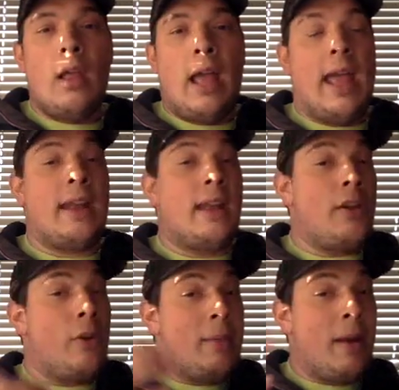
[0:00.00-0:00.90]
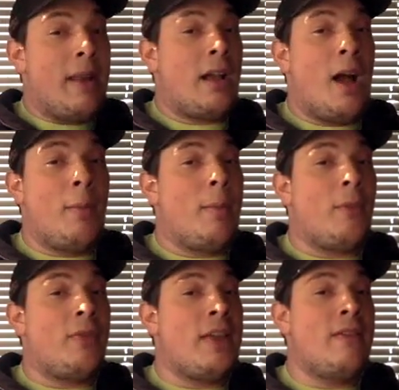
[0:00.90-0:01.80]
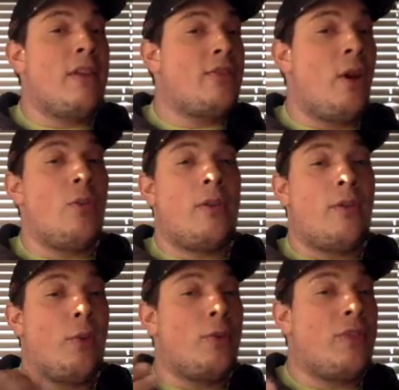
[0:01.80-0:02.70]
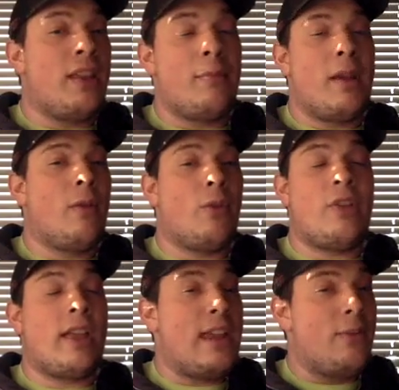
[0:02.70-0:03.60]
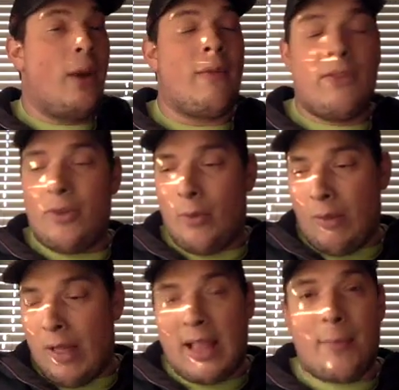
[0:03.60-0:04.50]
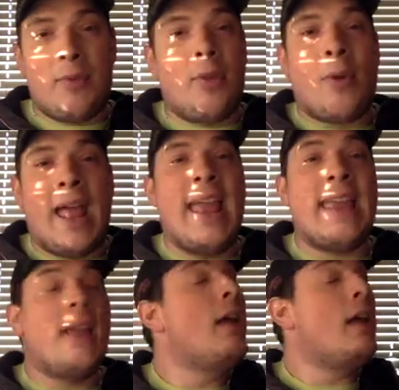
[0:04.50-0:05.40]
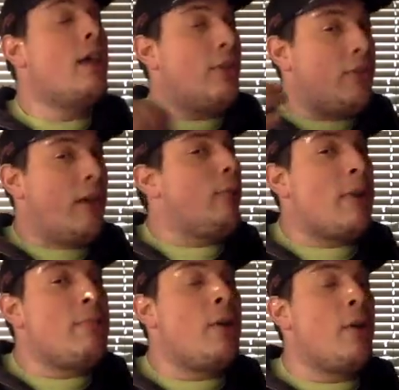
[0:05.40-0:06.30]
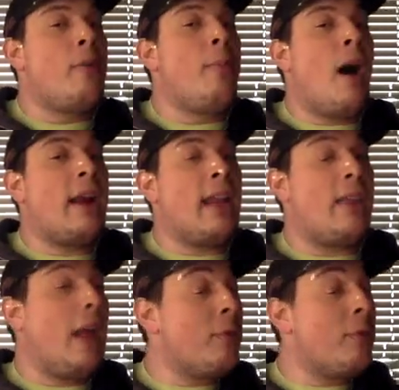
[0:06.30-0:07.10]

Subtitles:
And he made that comment about the TV shows and the first season being a little shaky. He's right. This is only like episode 8 since I've rebooted the podcast. I'm